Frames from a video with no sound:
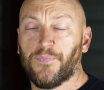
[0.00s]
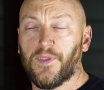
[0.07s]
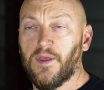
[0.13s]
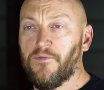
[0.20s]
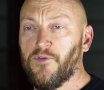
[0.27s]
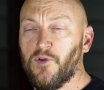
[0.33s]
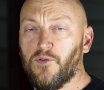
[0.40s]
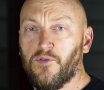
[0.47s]

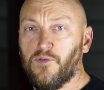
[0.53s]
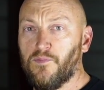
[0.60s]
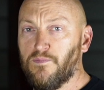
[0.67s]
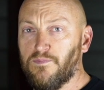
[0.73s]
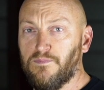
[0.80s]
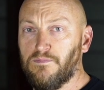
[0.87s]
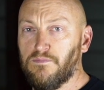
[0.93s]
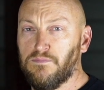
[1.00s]
if you
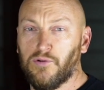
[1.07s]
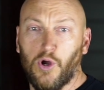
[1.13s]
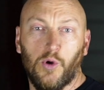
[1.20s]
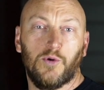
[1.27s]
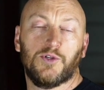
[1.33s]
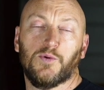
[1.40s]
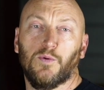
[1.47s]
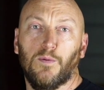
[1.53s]
blow
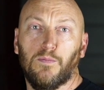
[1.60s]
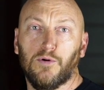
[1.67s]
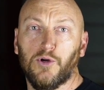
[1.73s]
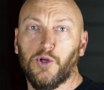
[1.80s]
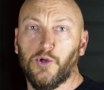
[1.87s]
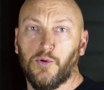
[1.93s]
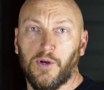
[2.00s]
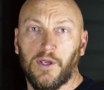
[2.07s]
into a
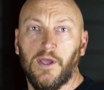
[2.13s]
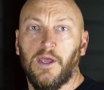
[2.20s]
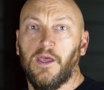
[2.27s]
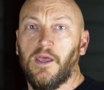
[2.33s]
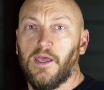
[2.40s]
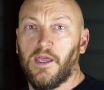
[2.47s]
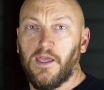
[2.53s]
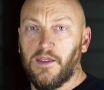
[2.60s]
balloon,
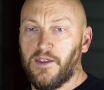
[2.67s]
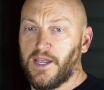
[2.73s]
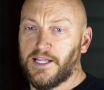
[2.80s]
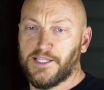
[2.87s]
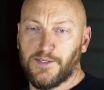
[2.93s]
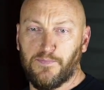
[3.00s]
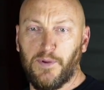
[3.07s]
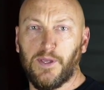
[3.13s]
and you got
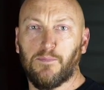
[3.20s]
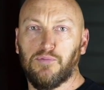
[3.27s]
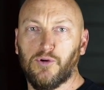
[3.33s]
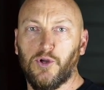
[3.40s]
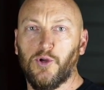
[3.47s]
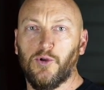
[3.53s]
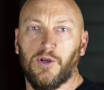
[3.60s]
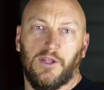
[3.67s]
this big
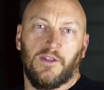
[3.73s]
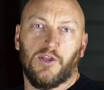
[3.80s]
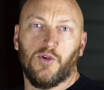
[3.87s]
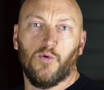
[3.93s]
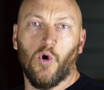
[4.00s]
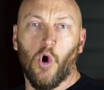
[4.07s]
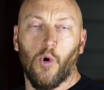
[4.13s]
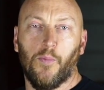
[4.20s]
balloon, and then
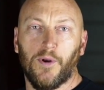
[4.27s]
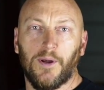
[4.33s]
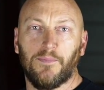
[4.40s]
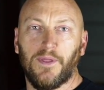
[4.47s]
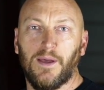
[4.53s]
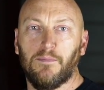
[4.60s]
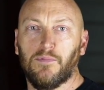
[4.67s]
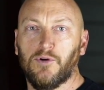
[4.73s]
you open up
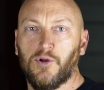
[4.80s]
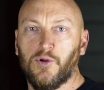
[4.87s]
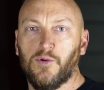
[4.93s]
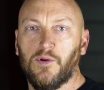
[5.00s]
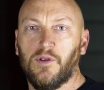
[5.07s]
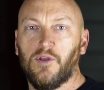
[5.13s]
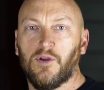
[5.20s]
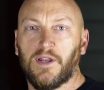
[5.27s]
that
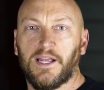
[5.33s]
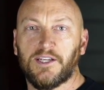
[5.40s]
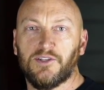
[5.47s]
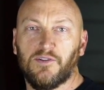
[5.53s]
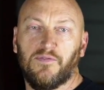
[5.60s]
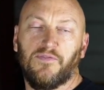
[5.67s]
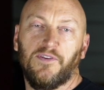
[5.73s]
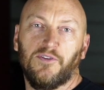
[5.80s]
balloon, you can
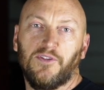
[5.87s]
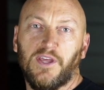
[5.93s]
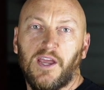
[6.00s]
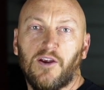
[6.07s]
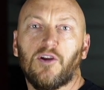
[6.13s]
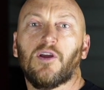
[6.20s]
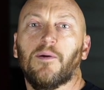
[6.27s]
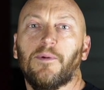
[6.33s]
actually feel the
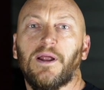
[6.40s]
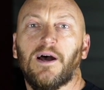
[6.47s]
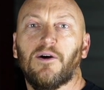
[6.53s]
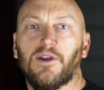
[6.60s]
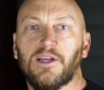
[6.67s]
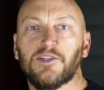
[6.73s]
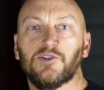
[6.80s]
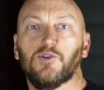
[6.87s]
air coming out,
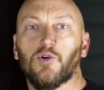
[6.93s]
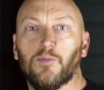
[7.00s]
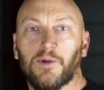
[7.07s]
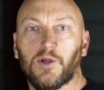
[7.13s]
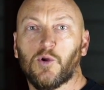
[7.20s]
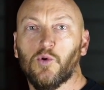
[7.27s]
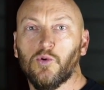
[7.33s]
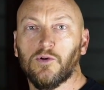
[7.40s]
and it's a little
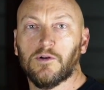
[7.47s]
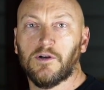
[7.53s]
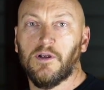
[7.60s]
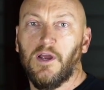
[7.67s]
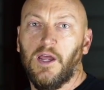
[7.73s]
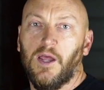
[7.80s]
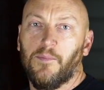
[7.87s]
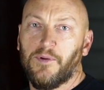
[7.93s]
bit cooler
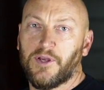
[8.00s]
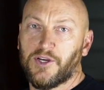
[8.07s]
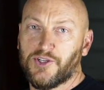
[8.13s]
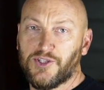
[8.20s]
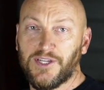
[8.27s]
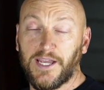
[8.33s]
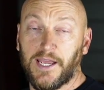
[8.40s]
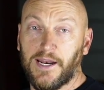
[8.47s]
because
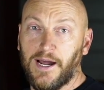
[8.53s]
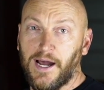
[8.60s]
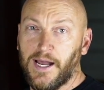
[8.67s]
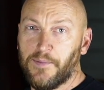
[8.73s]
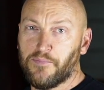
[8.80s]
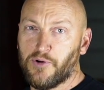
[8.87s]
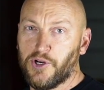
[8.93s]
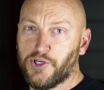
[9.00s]
you're taking
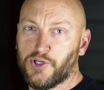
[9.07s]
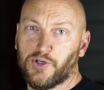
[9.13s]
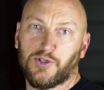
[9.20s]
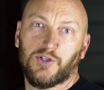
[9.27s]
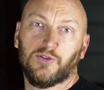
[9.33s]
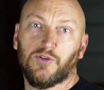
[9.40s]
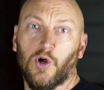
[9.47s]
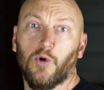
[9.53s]
high pressure
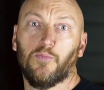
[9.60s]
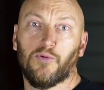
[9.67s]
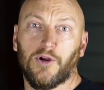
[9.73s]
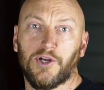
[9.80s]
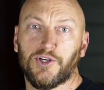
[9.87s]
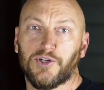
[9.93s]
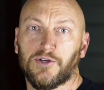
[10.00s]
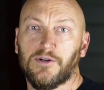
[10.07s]
to low
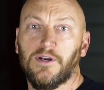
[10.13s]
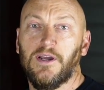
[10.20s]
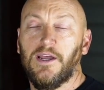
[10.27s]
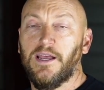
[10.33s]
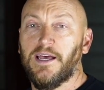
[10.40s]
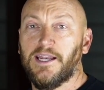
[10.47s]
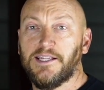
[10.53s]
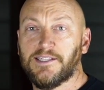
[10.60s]
pressure.
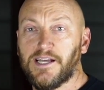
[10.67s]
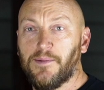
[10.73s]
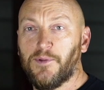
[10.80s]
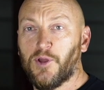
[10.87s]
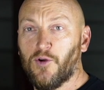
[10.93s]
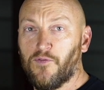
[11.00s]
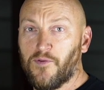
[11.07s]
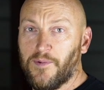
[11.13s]
Anytime you
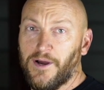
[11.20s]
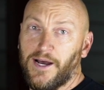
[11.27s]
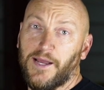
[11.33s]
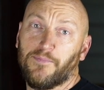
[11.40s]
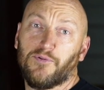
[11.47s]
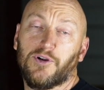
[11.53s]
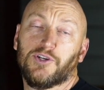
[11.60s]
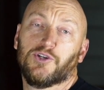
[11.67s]
go from high
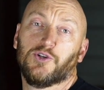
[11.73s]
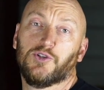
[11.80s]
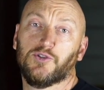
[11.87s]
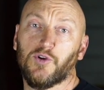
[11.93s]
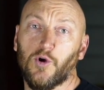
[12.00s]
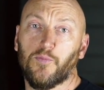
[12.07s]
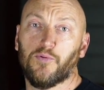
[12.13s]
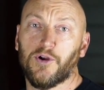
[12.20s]
pressure to
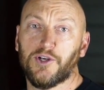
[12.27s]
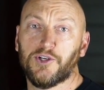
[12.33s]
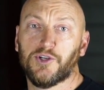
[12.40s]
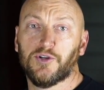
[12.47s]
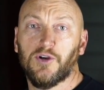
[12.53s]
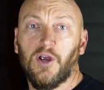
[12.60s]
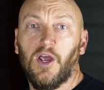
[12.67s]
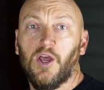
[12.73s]
low
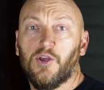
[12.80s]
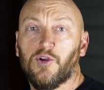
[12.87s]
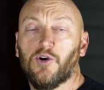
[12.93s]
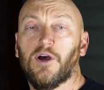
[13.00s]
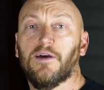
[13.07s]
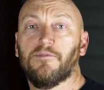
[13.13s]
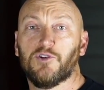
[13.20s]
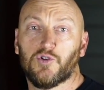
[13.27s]
pressure, you'll
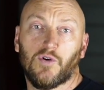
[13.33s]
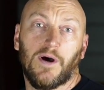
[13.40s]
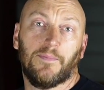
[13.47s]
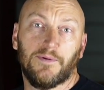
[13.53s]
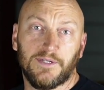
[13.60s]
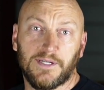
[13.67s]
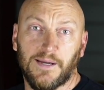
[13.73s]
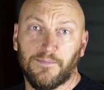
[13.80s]
have a drop
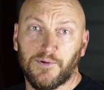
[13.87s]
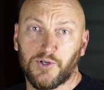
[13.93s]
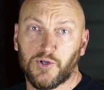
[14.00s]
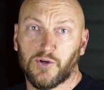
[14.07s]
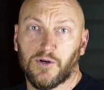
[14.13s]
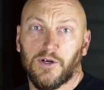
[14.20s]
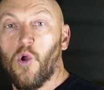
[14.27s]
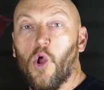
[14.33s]
in temperature.
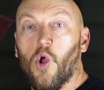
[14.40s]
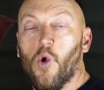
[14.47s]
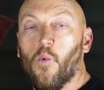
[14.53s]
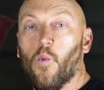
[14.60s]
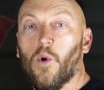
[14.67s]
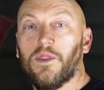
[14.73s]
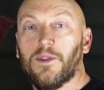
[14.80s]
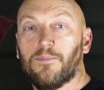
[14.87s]

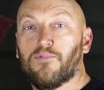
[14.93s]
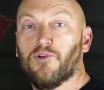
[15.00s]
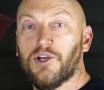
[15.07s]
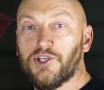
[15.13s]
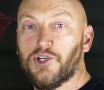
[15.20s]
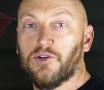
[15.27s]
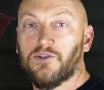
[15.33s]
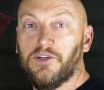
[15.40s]
When the
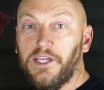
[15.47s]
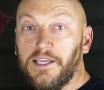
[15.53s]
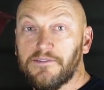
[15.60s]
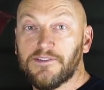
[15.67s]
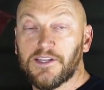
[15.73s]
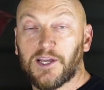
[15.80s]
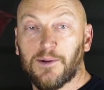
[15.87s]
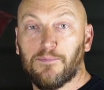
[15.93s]
pressure leaves
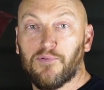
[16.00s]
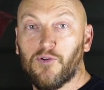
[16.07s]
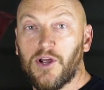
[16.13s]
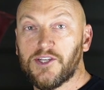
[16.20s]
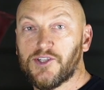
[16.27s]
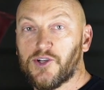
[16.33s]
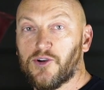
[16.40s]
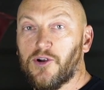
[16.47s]
the
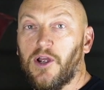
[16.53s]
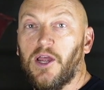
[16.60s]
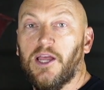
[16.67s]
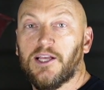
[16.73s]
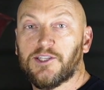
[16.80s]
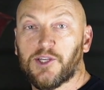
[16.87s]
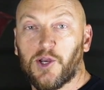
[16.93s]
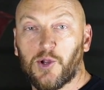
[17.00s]
compressor,
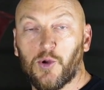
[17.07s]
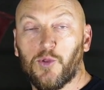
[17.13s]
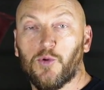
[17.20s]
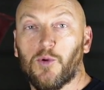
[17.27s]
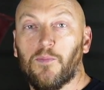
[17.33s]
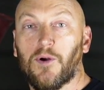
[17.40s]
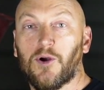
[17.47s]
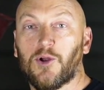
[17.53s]
it's going to go through
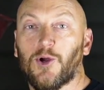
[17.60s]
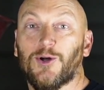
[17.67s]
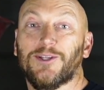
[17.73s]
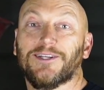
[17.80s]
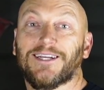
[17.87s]
a part called a